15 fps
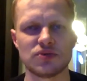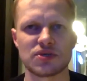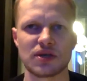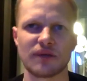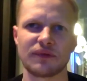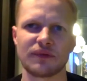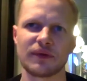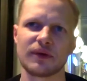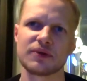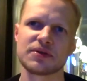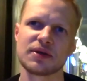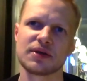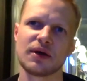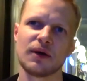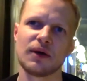suffer.
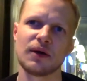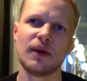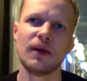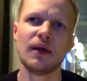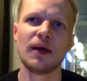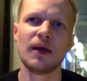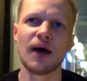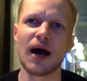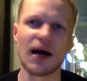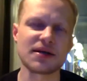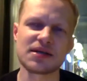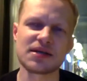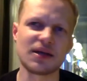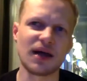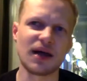So
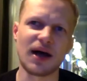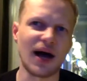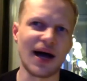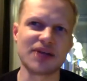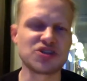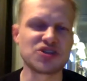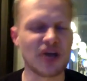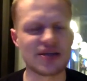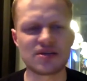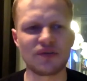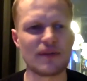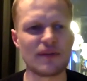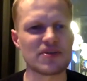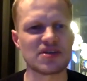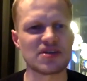honestly, I, I just
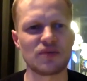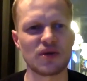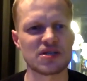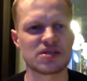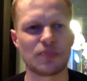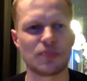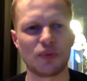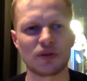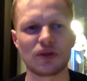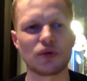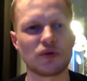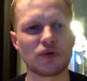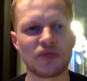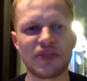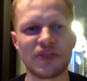find myself wanting to support
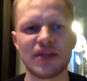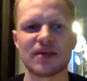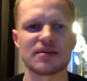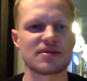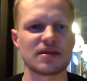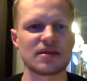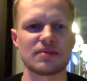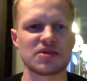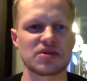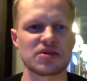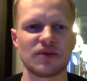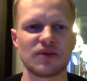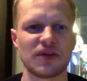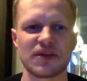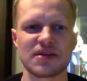local things in the midst
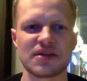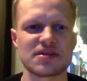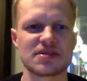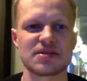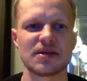of all this.